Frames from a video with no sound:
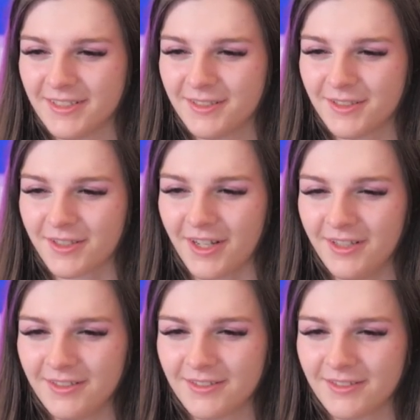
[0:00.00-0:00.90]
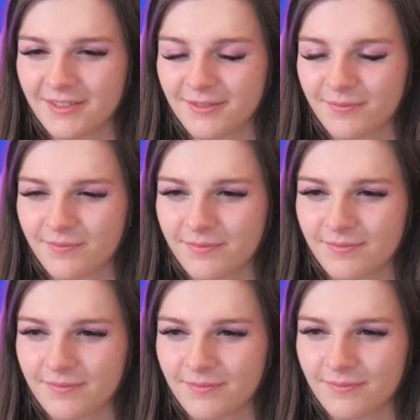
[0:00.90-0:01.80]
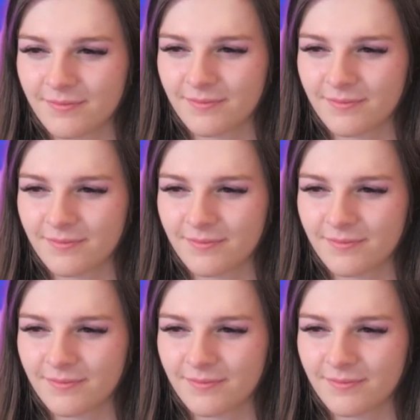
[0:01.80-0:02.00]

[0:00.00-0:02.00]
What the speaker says: So okay? If the next one doesn't get hit,